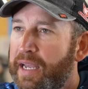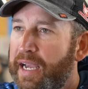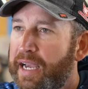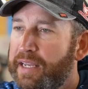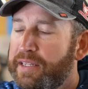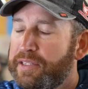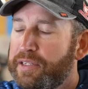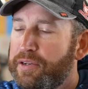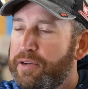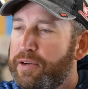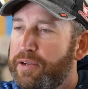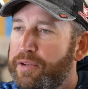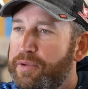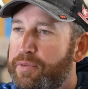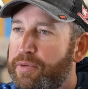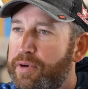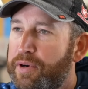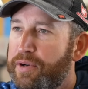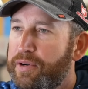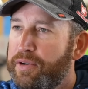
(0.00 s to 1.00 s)
out there on the
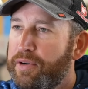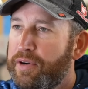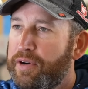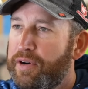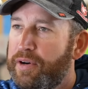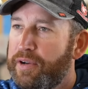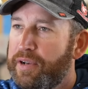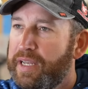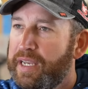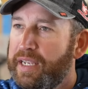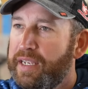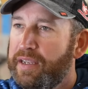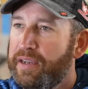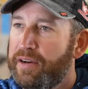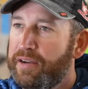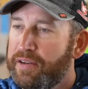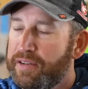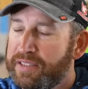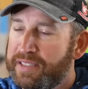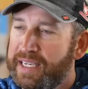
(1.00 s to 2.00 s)
water on
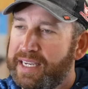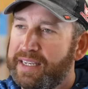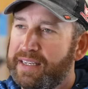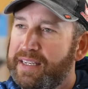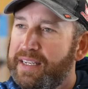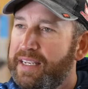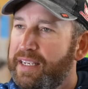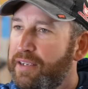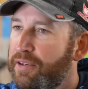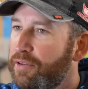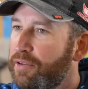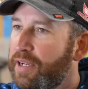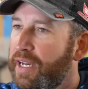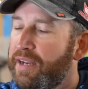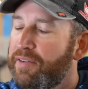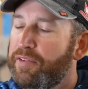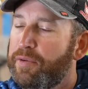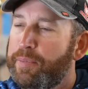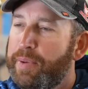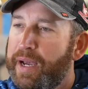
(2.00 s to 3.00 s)
a technique or
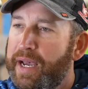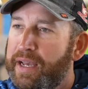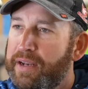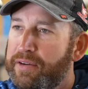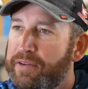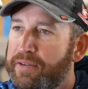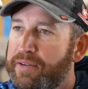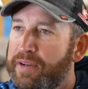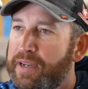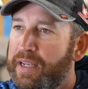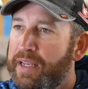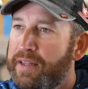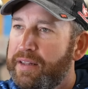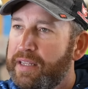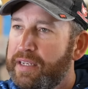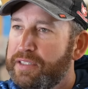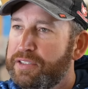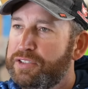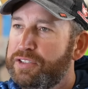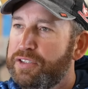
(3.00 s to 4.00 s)
kind of a pattern
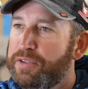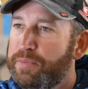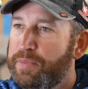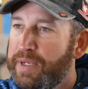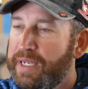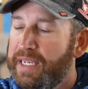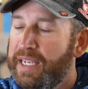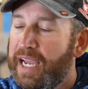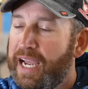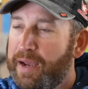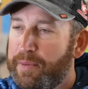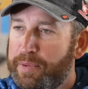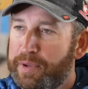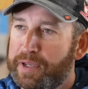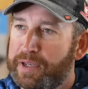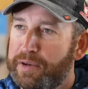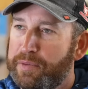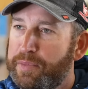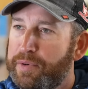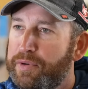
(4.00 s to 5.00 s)
that should be
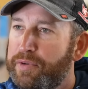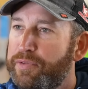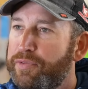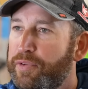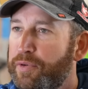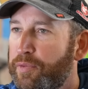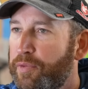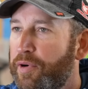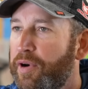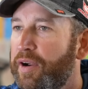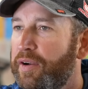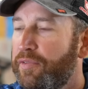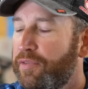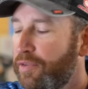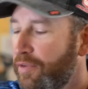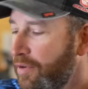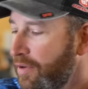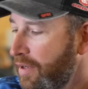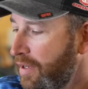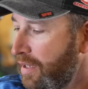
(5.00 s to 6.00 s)
applicable for wherever